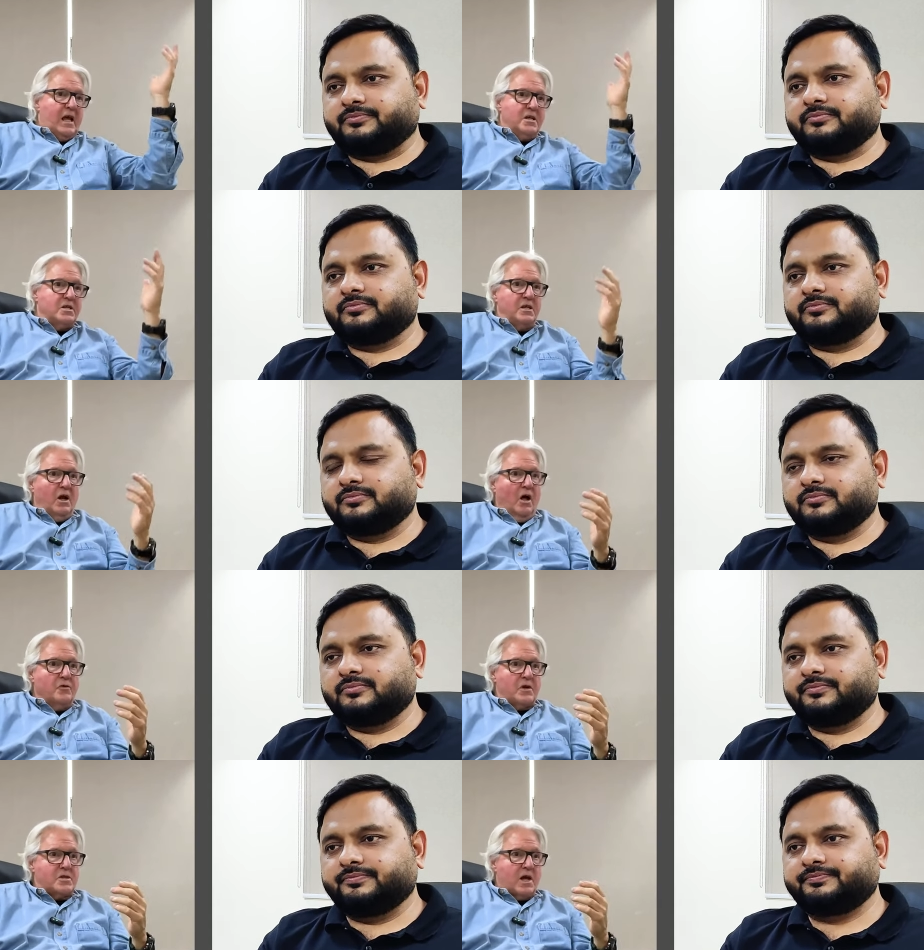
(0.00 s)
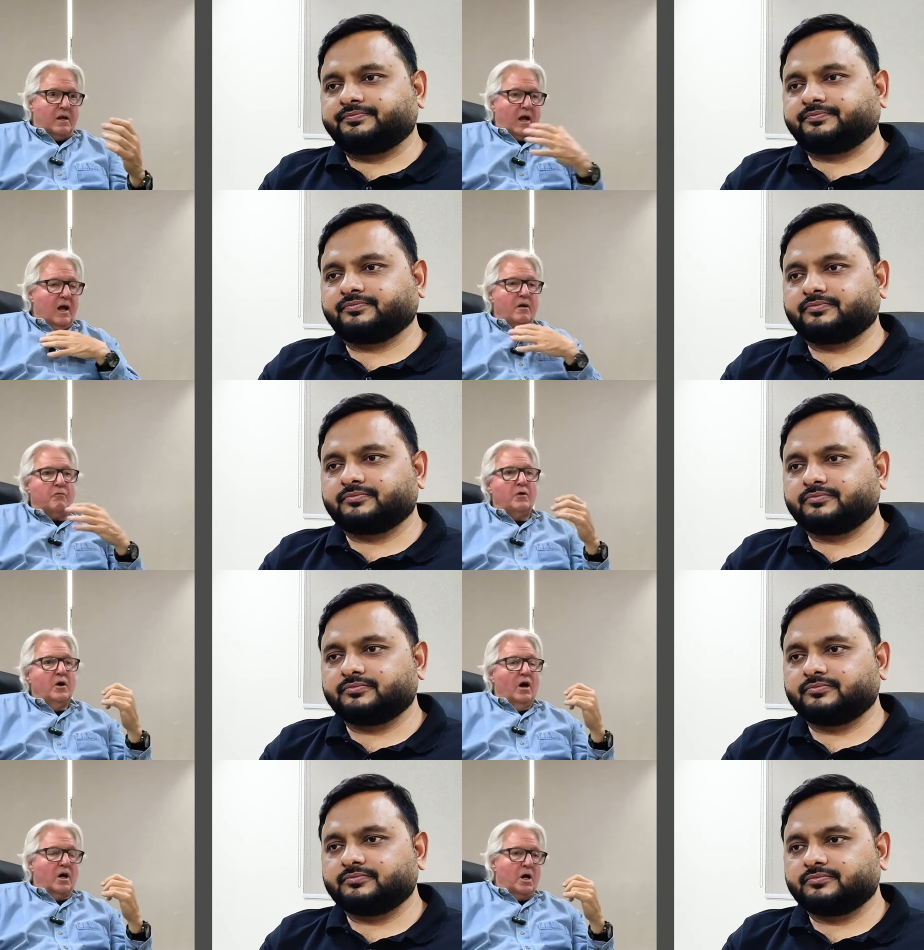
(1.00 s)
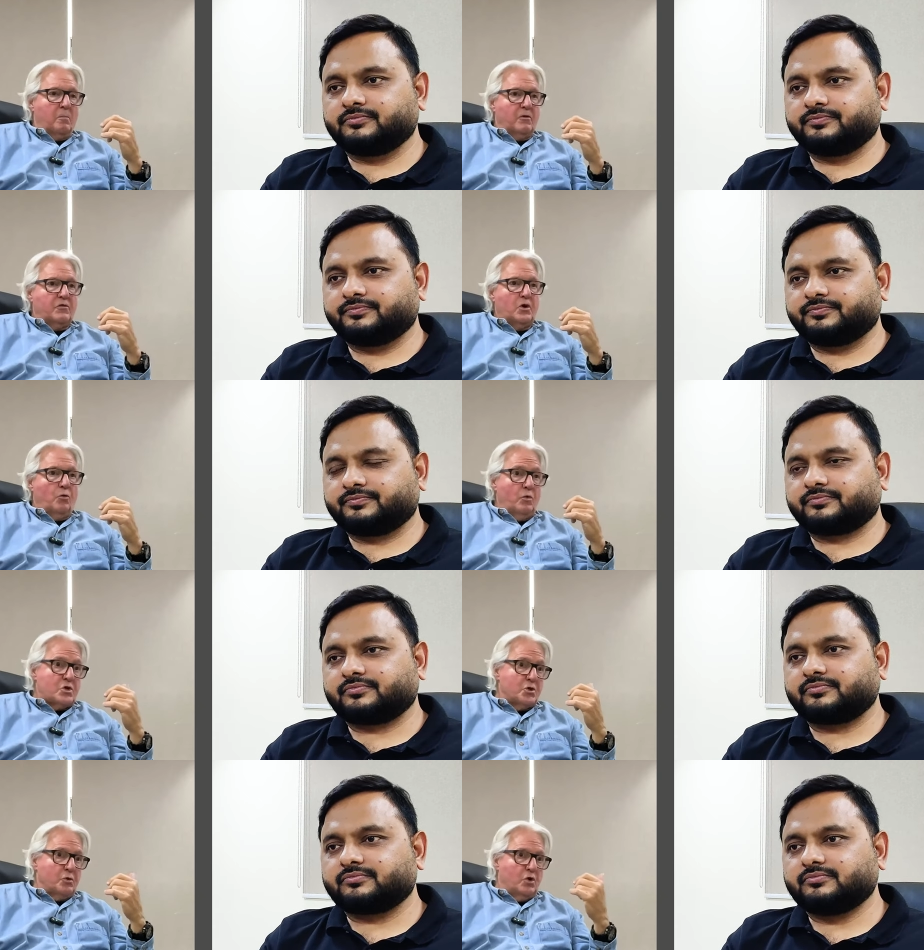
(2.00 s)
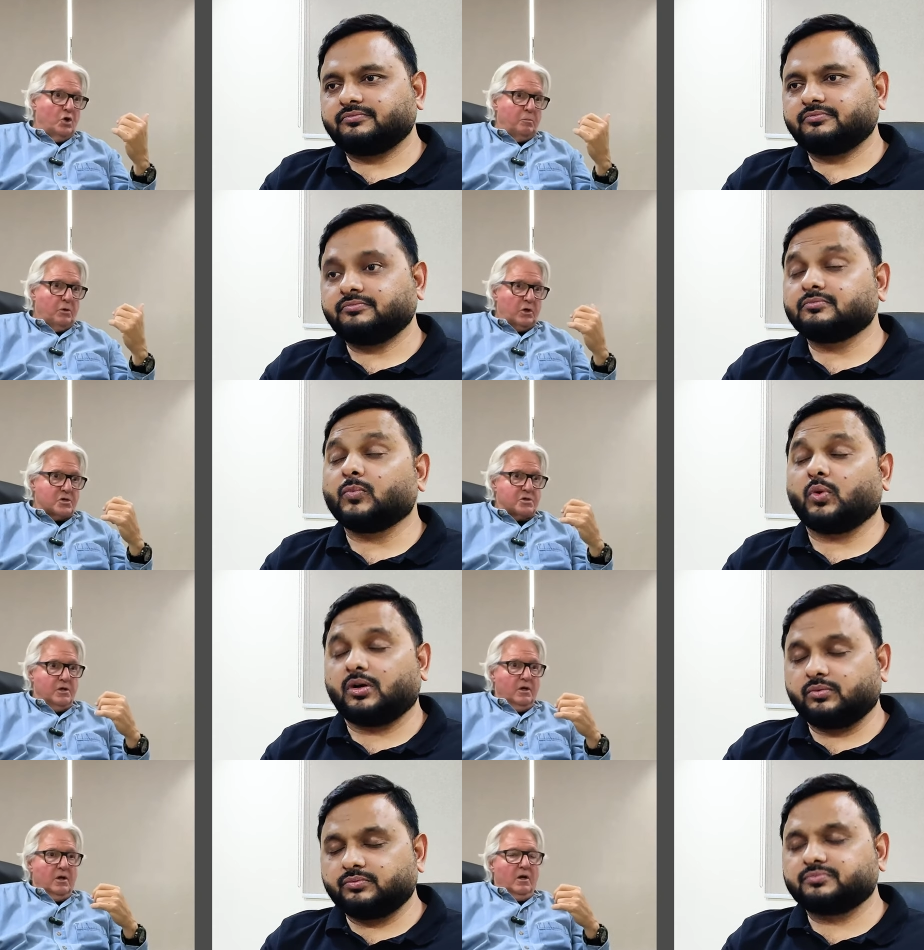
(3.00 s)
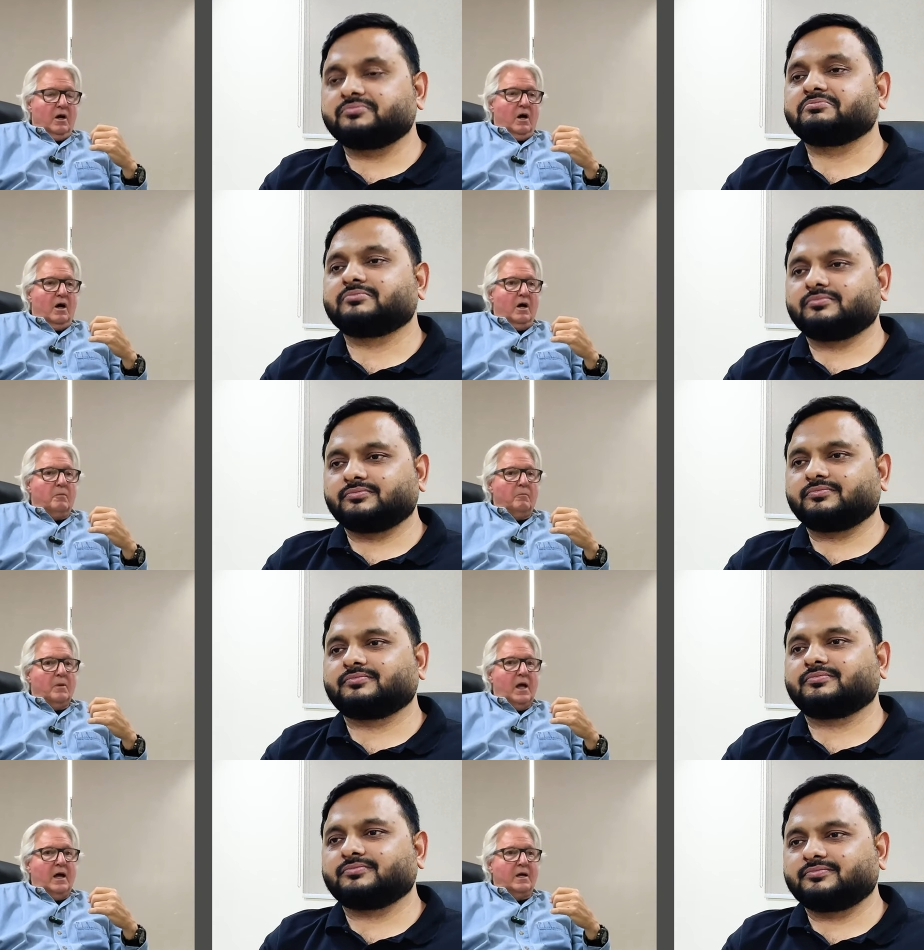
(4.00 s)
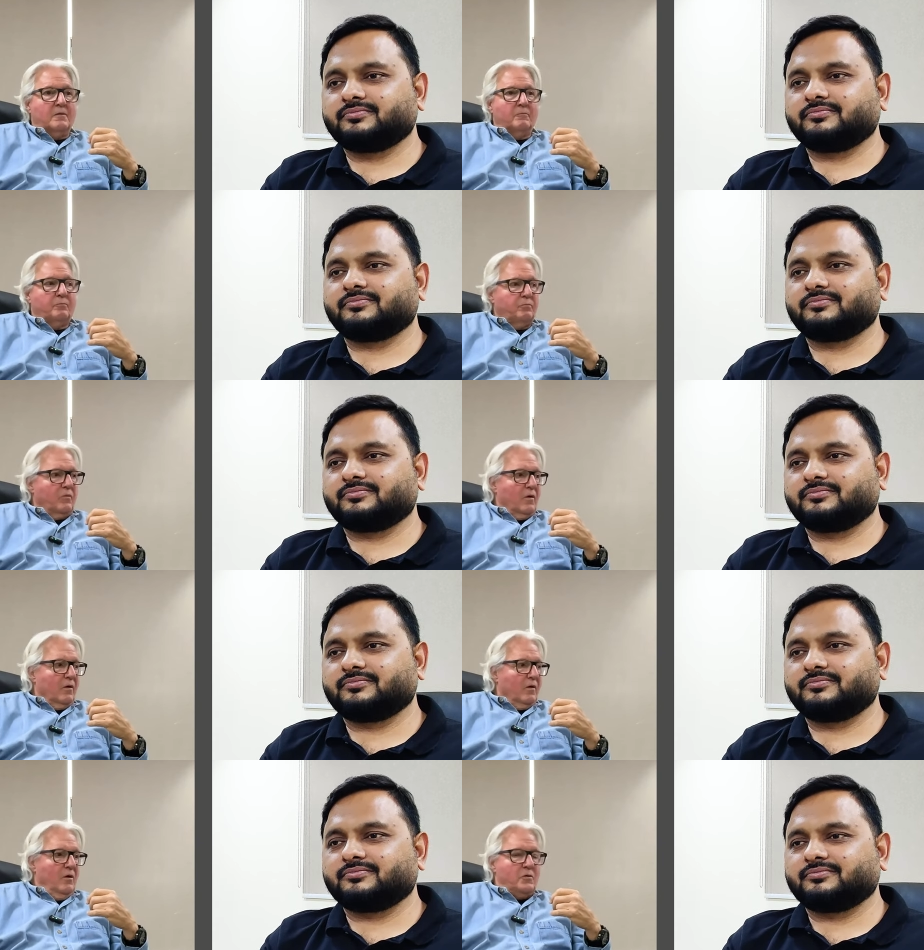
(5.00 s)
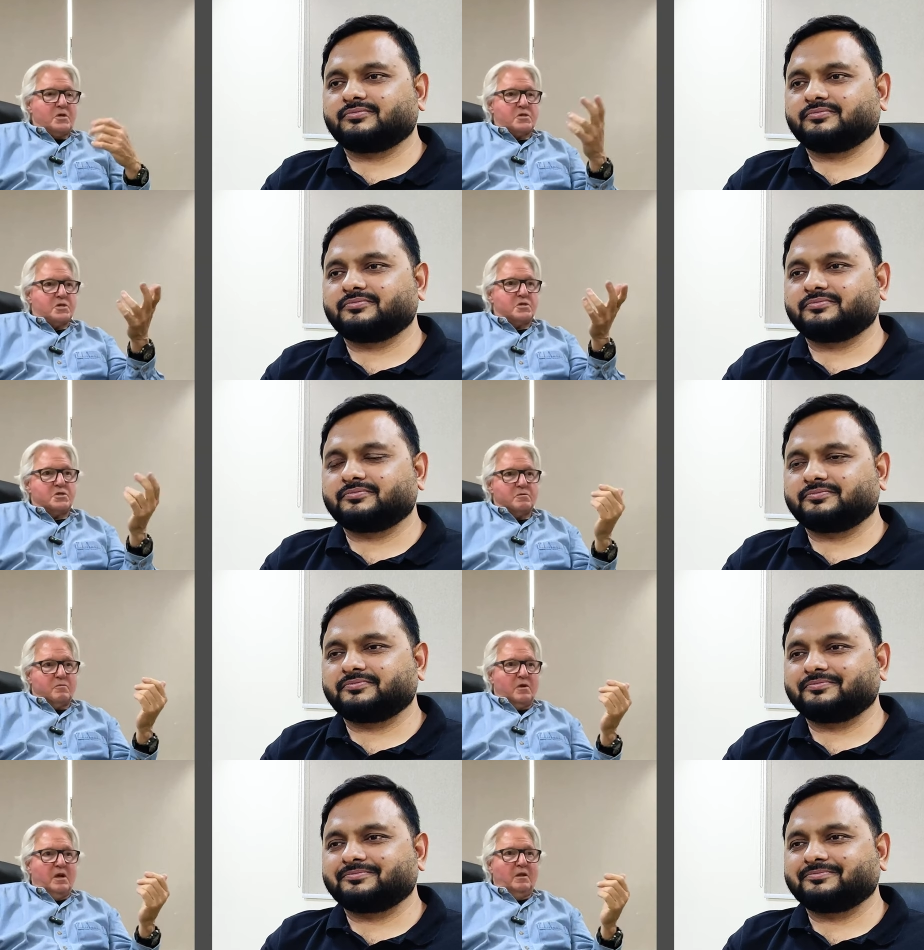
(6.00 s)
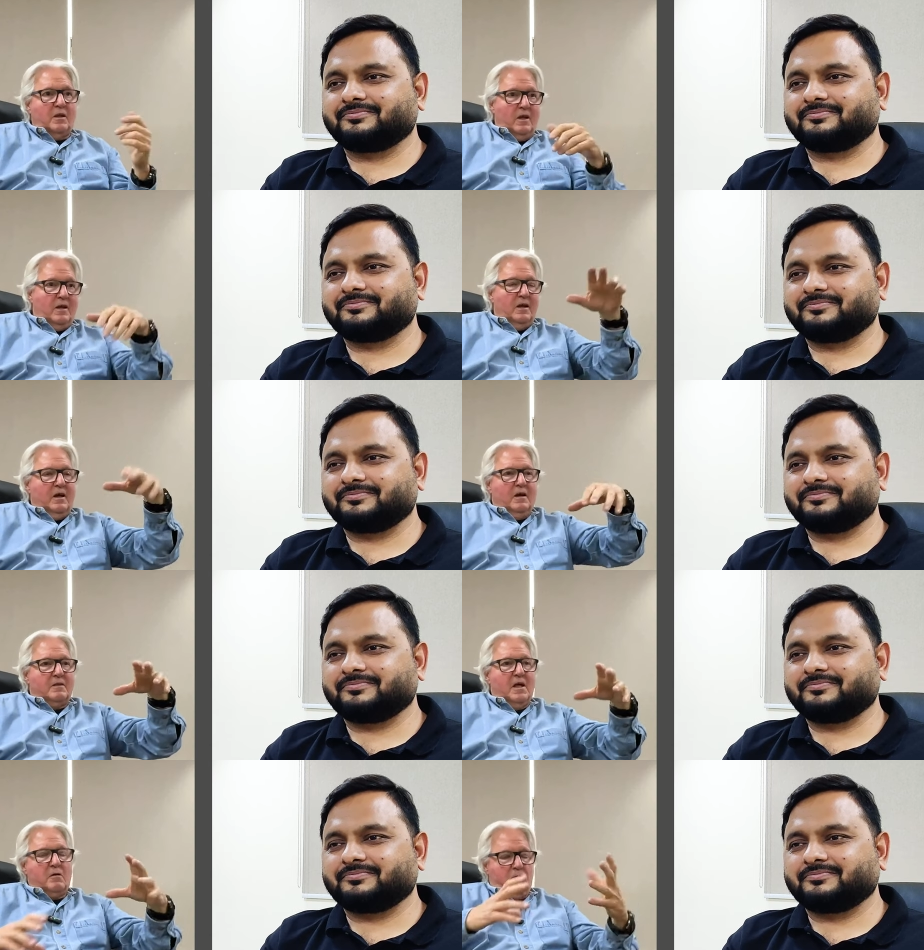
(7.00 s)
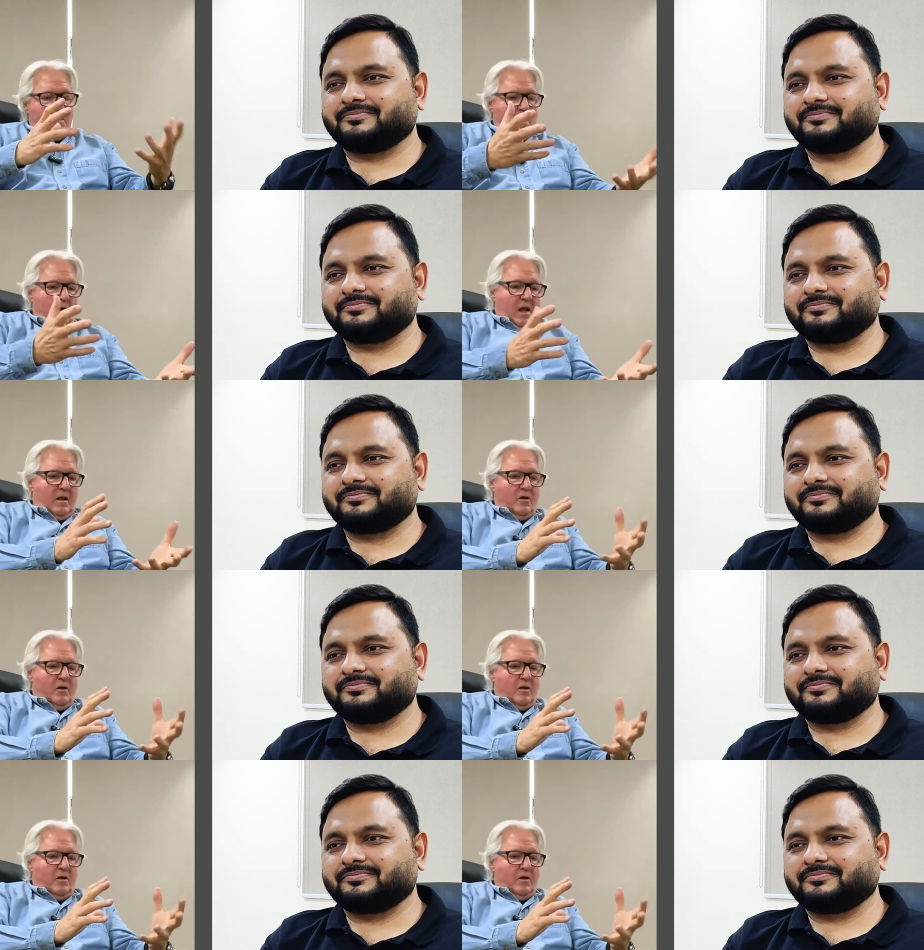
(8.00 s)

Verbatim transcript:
Speaker 1: the 1800s. I, I, have a couple of their original cookbooks, uh, um, and you know, this is in, they they